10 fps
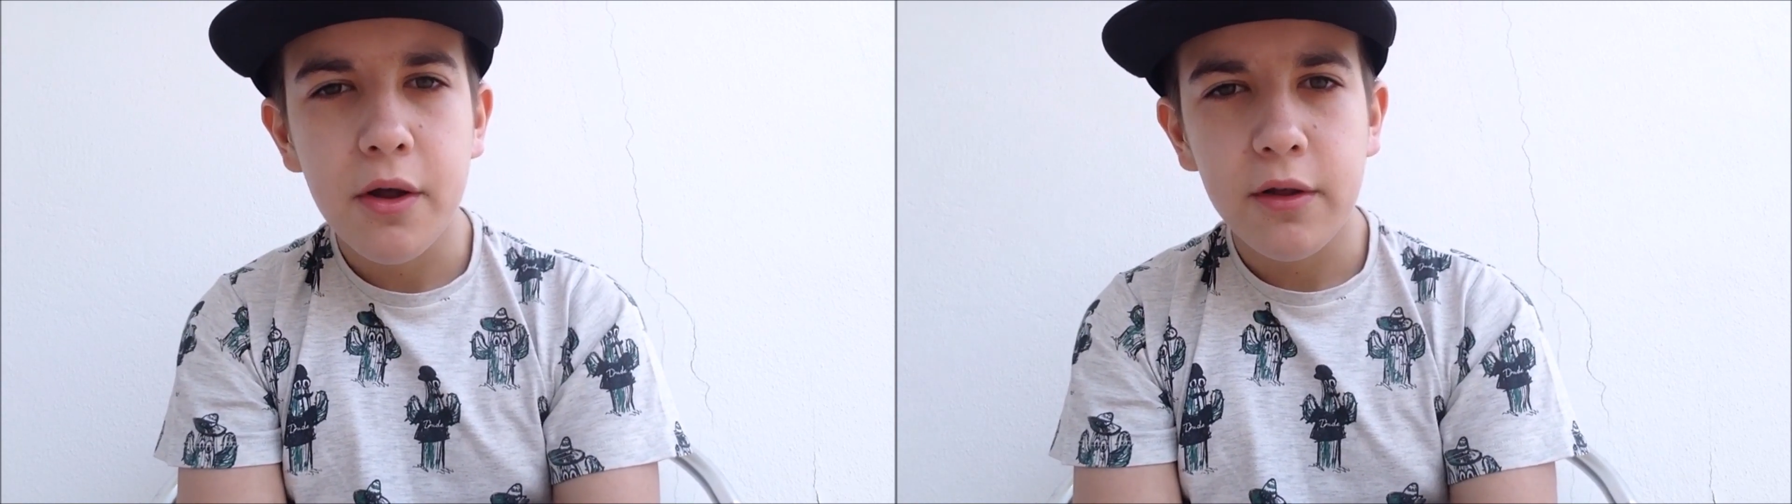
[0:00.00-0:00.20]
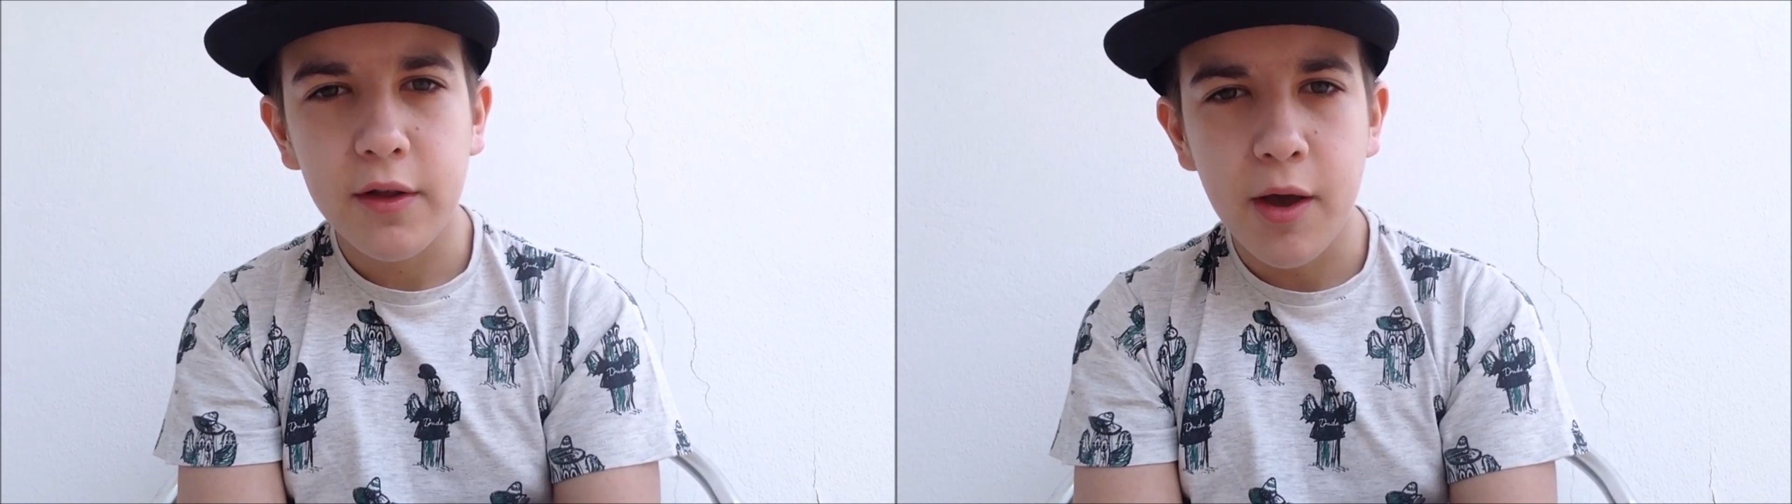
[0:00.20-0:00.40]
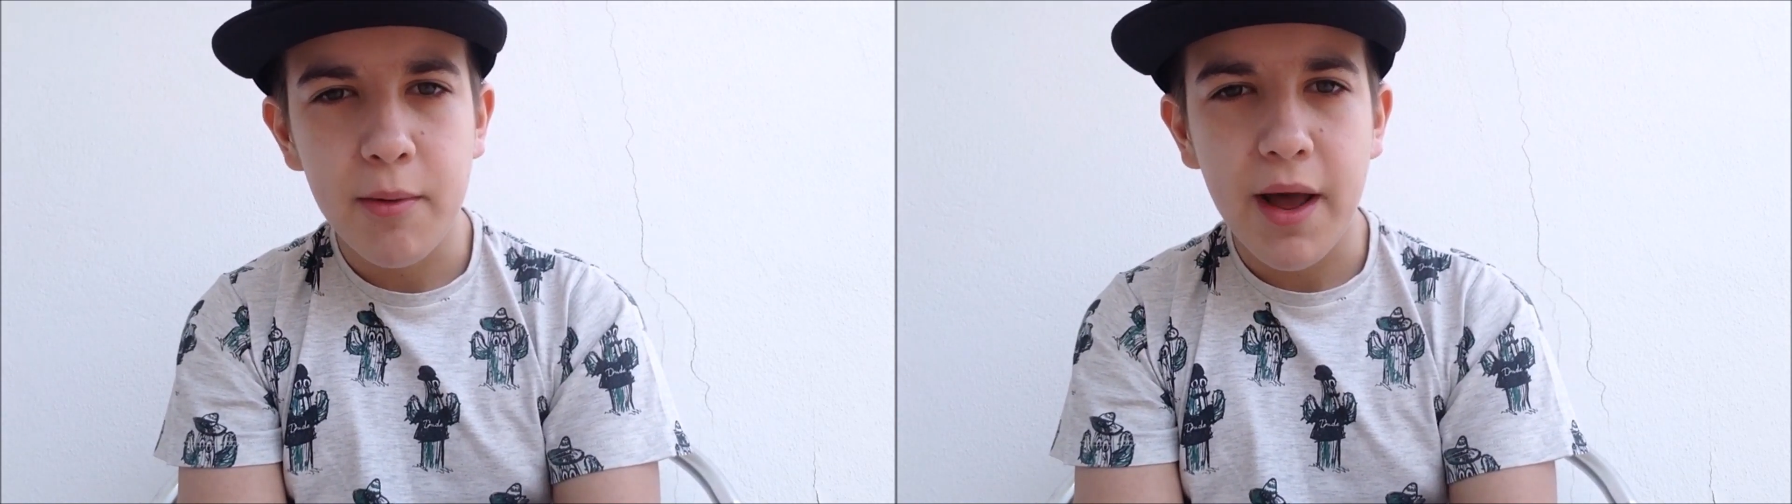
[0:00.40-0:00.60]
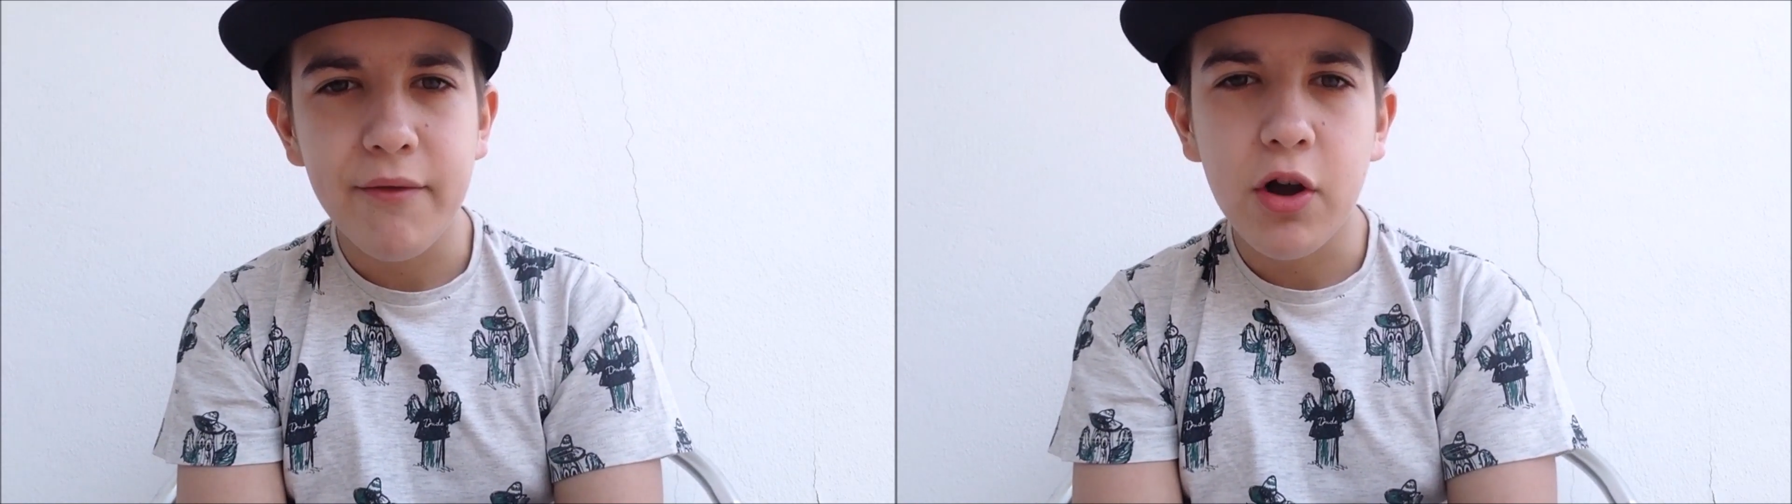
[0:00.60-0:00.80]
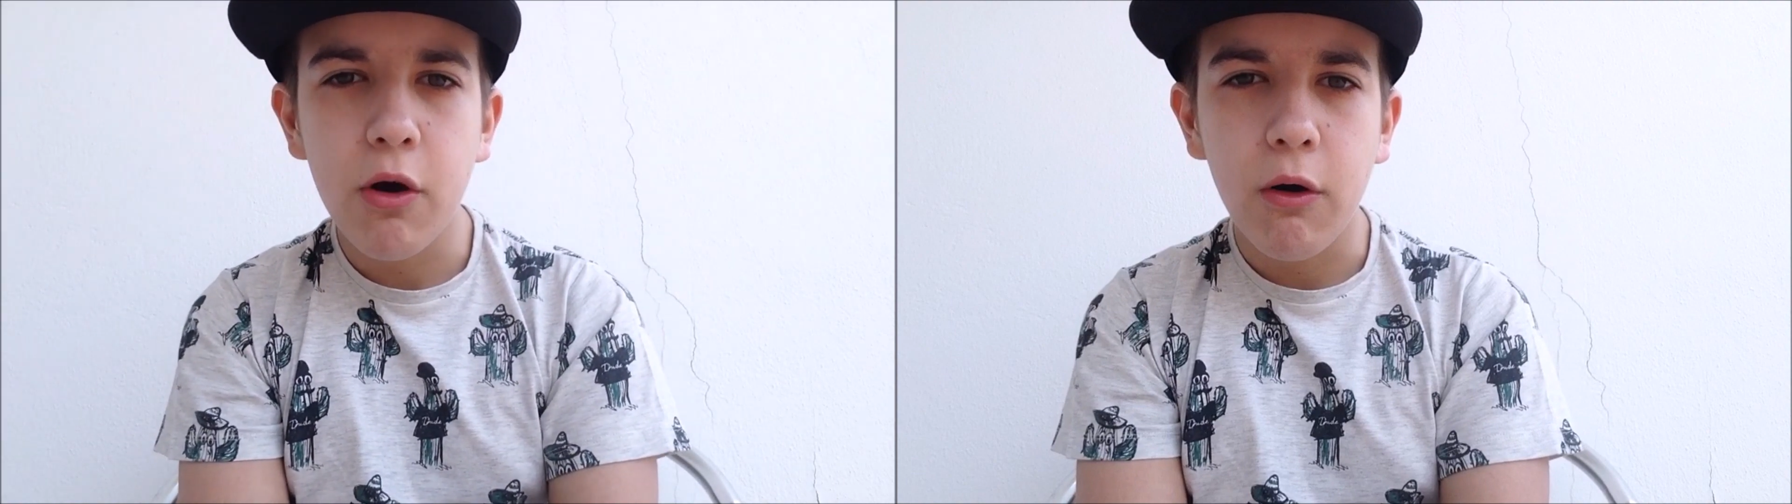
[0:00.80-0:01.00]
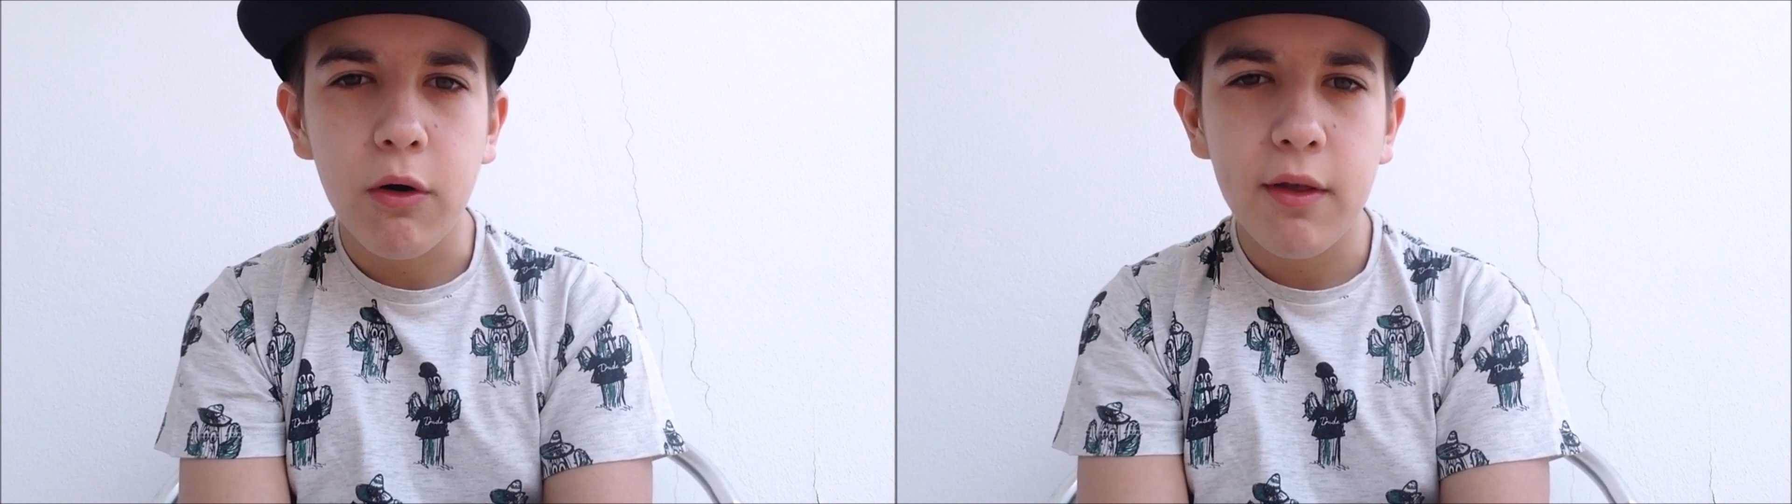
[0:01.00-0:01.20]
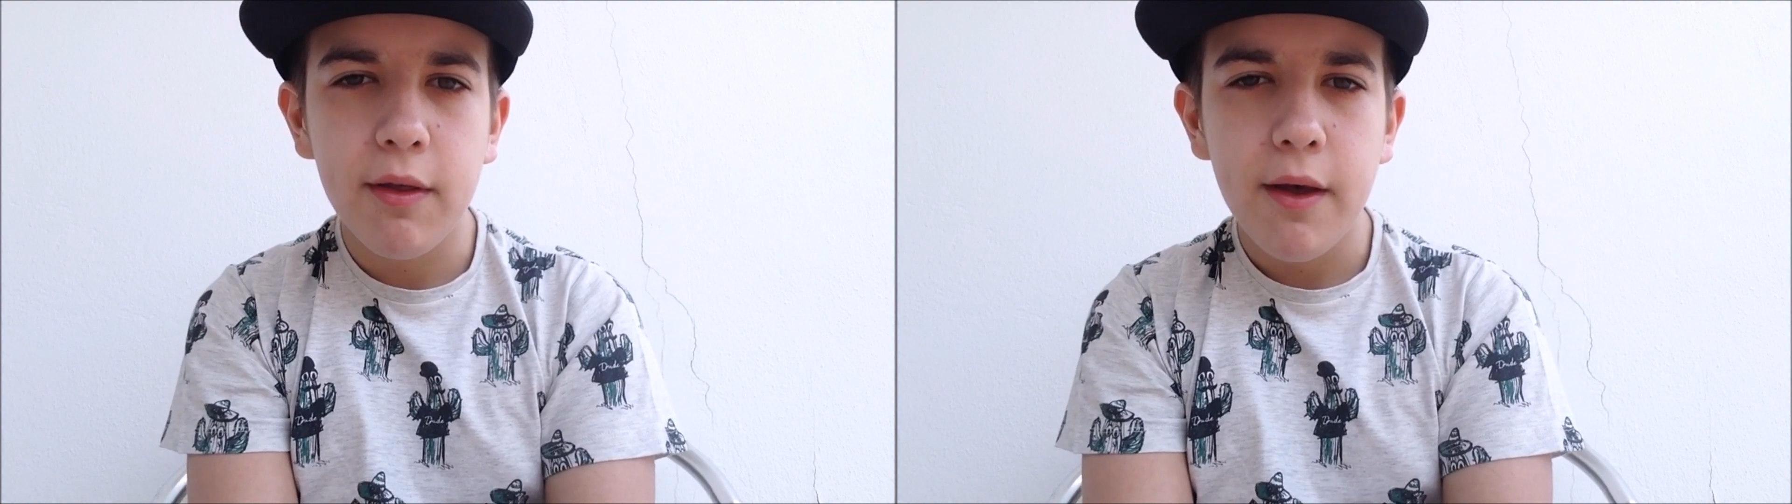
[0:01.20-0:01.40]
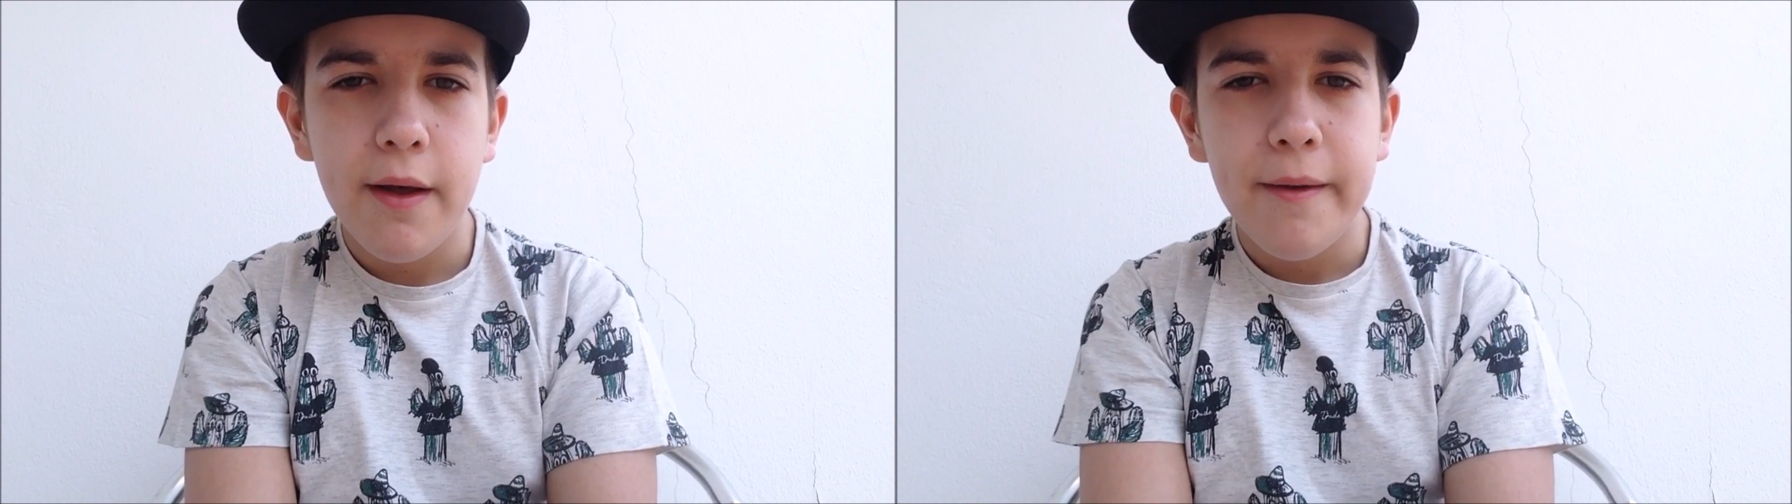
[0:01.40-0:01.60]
Scuba Diver course,